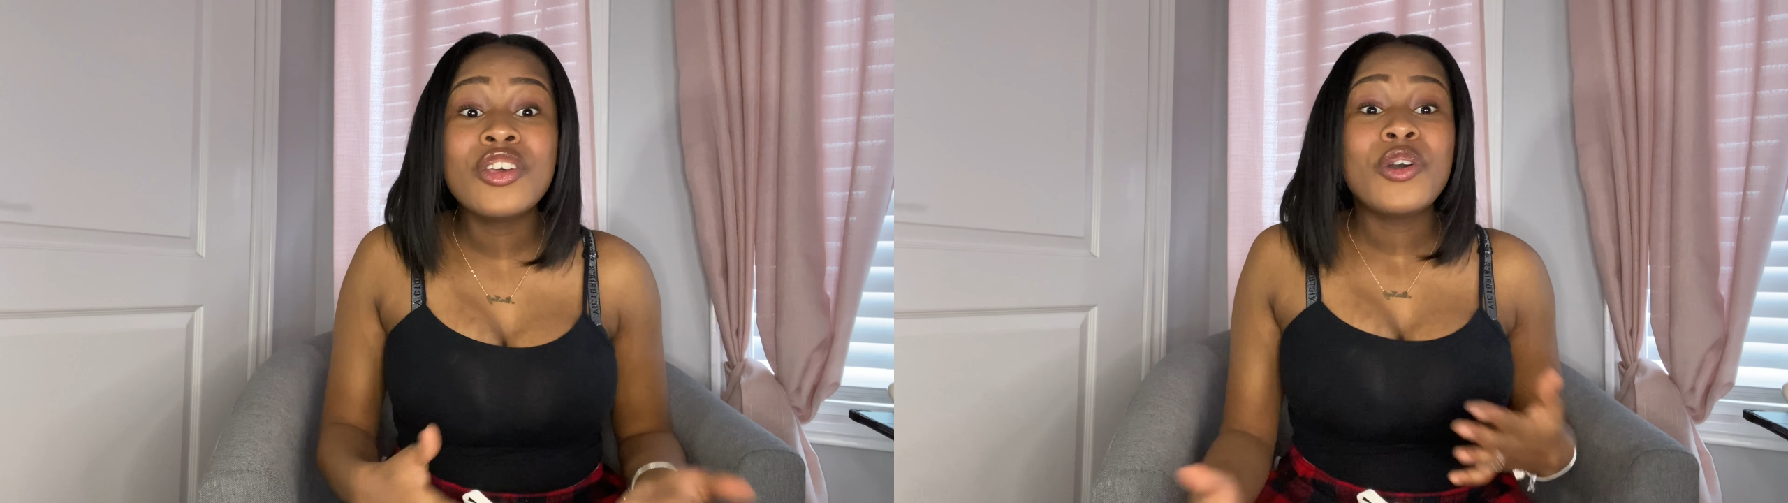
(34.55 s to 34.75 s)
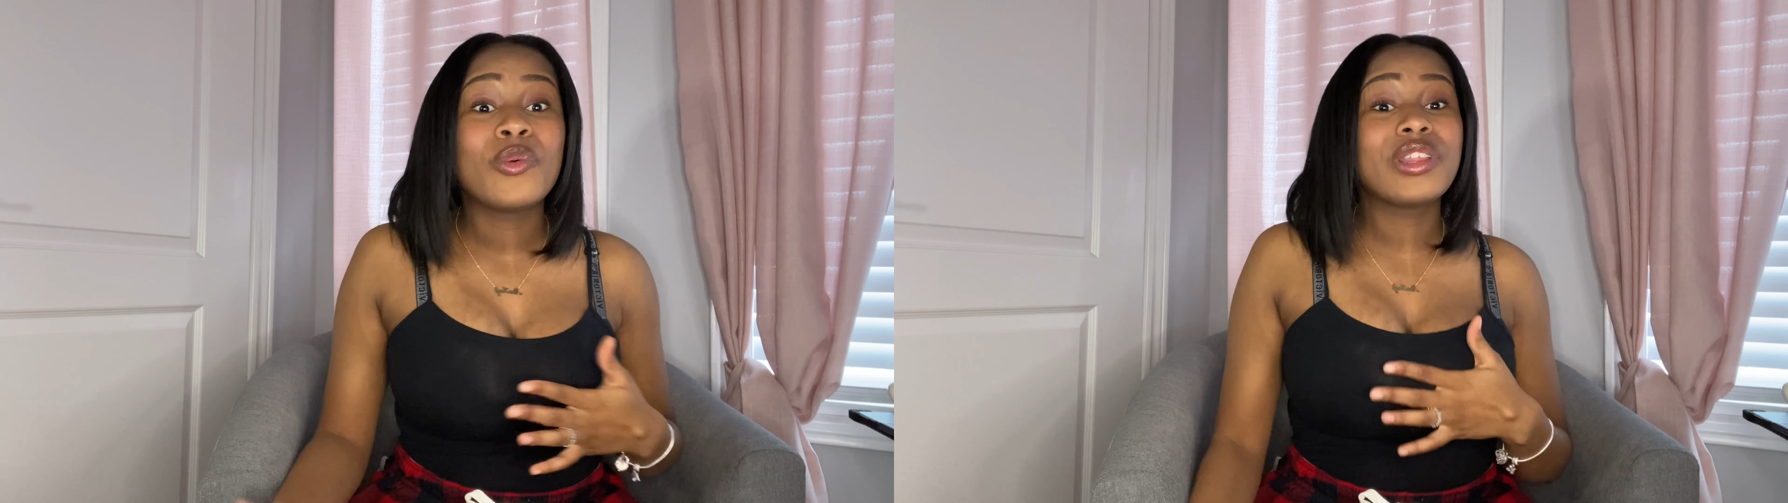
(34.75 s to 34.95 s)

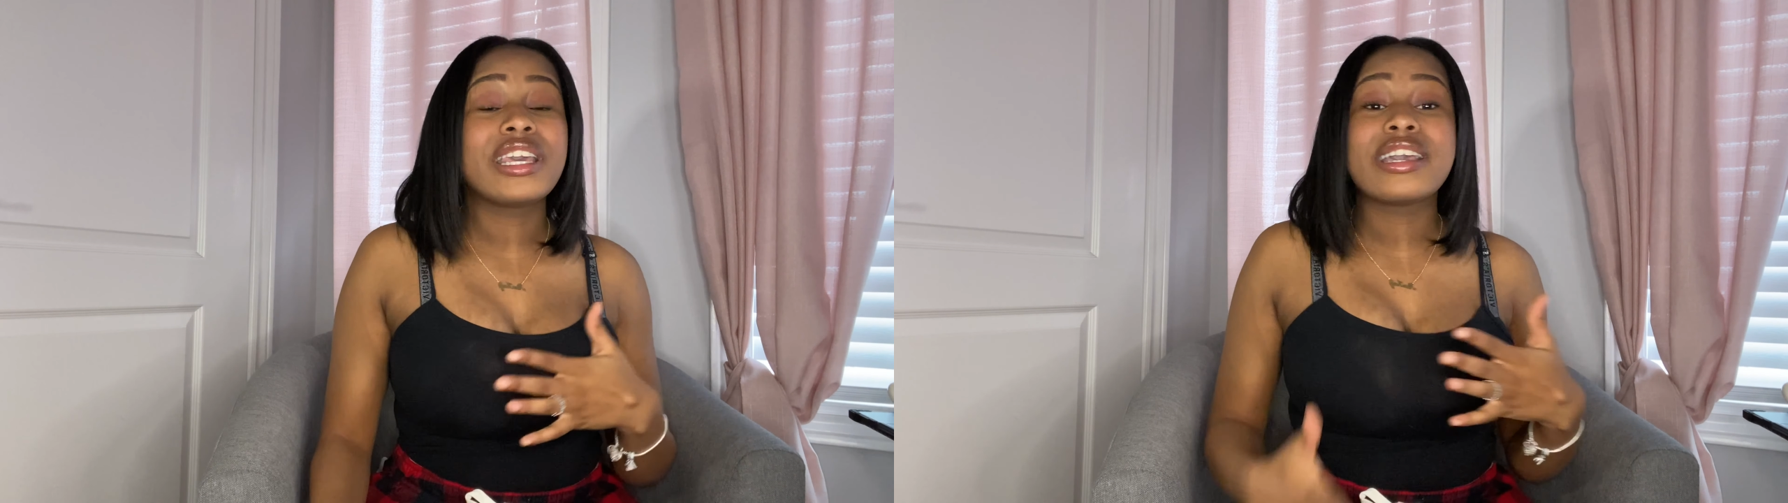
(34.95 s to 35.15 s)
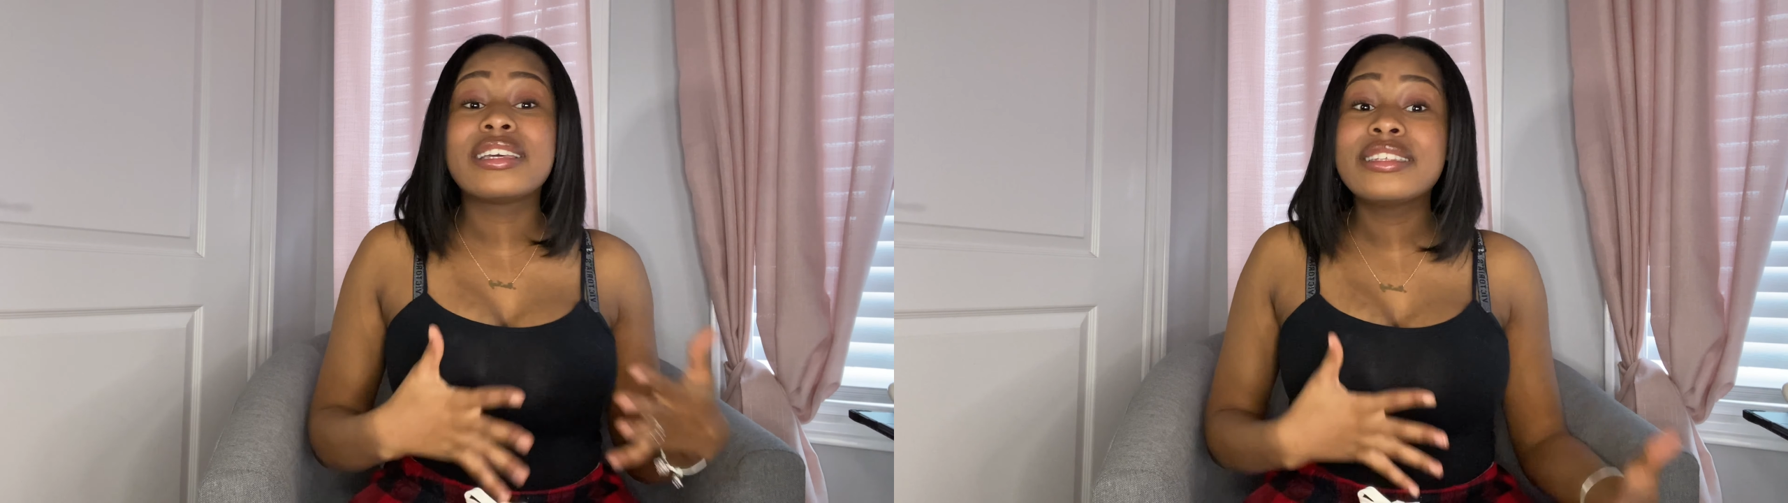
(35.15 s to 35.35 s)
Will they
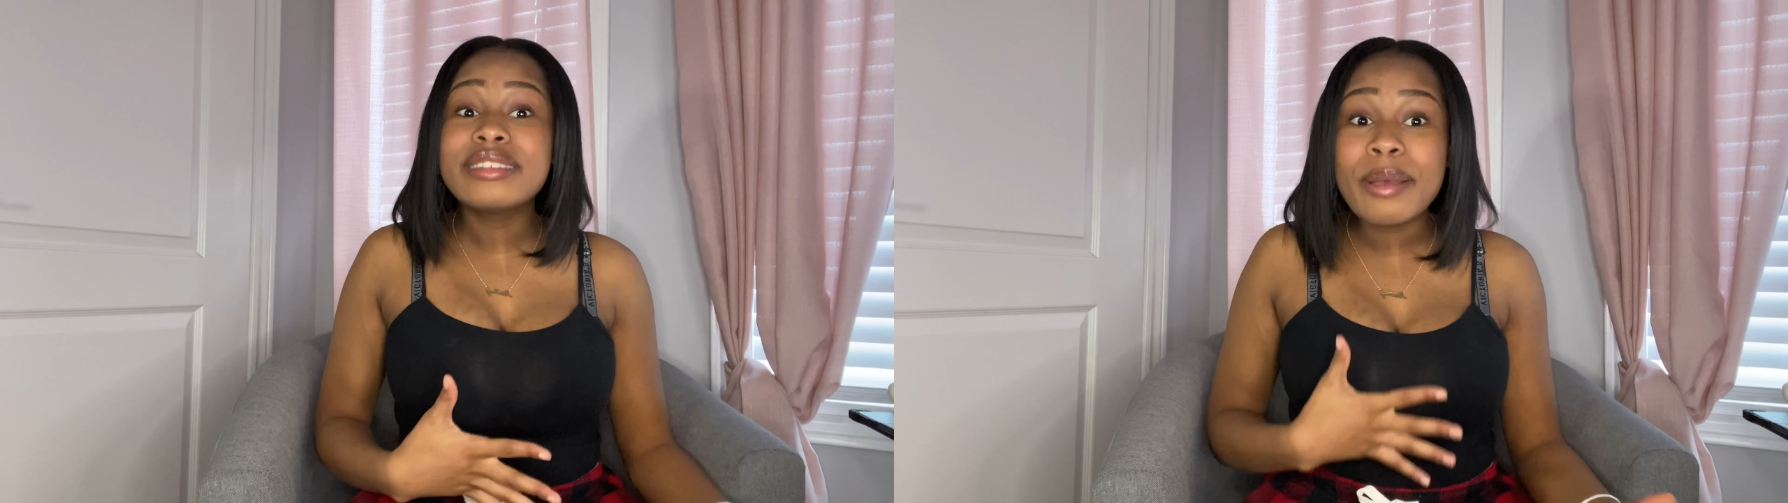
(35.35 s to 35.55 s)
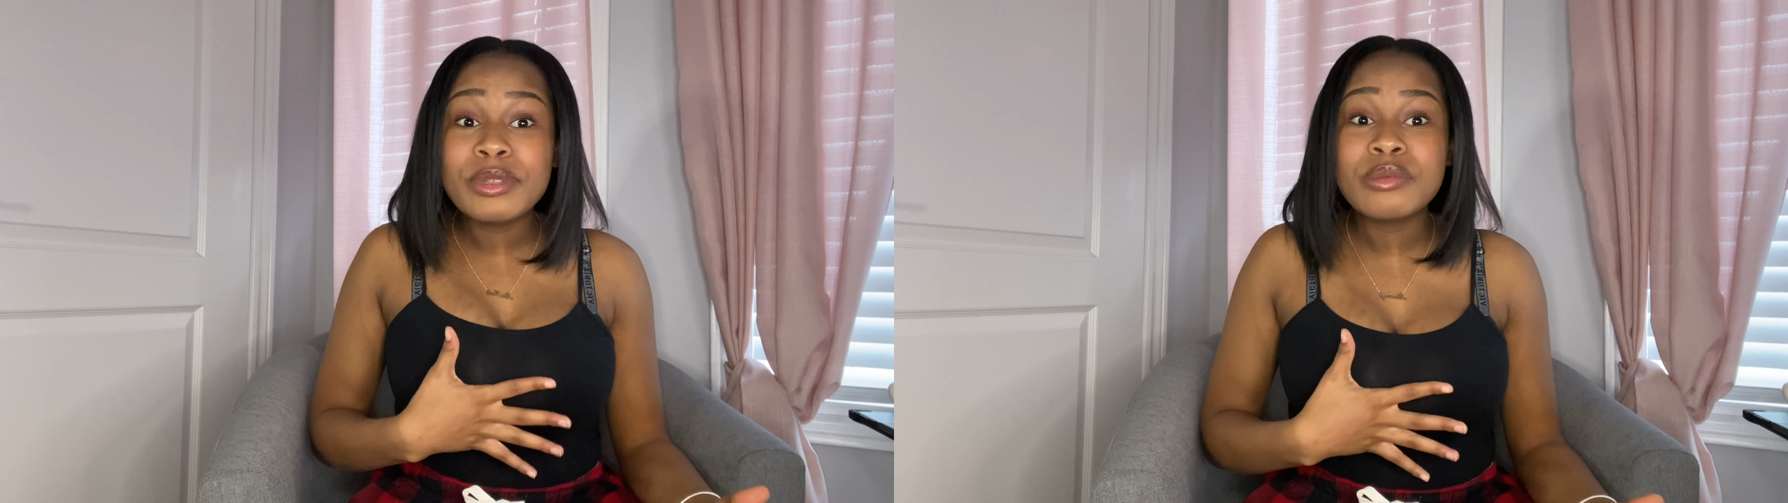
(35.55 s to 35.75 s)

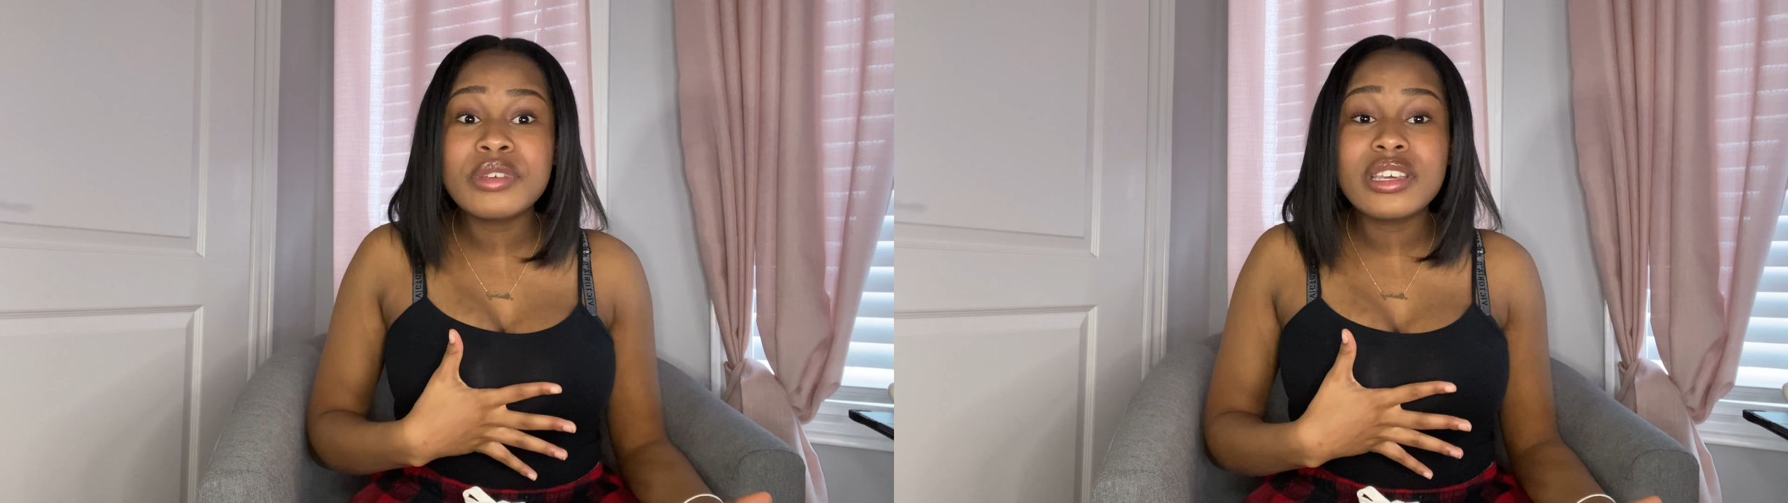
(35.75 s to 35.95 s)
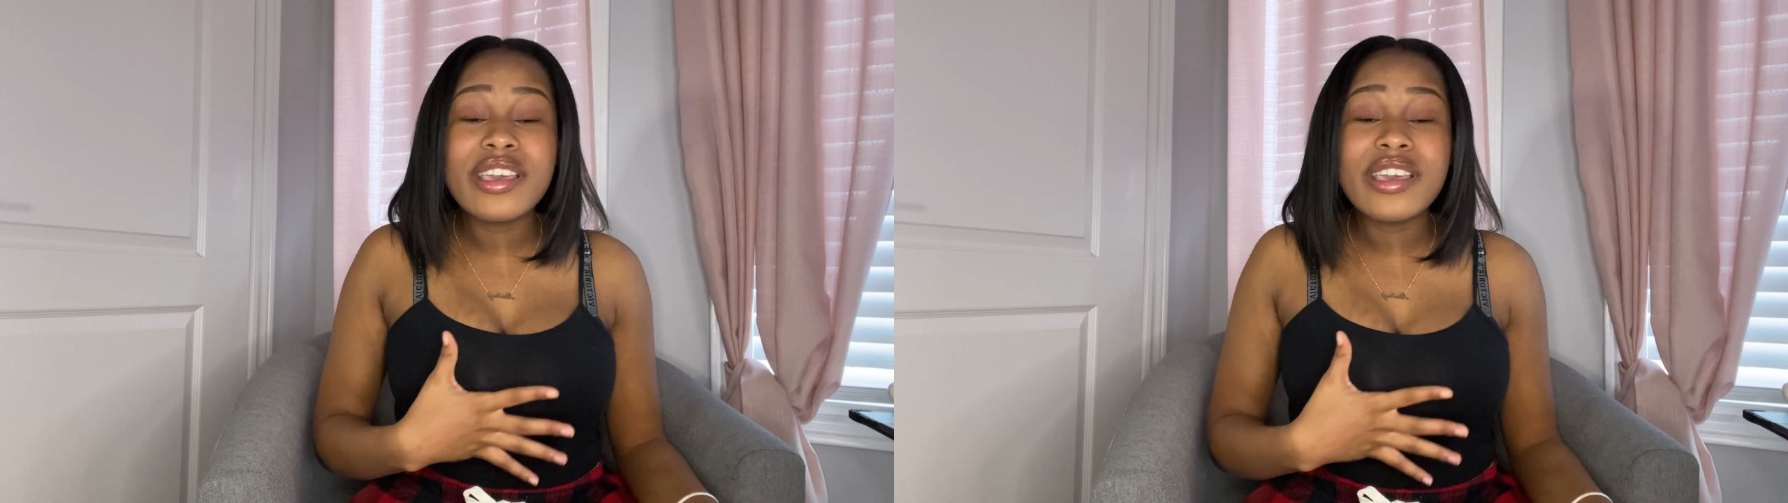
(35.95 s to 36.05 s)
accept me?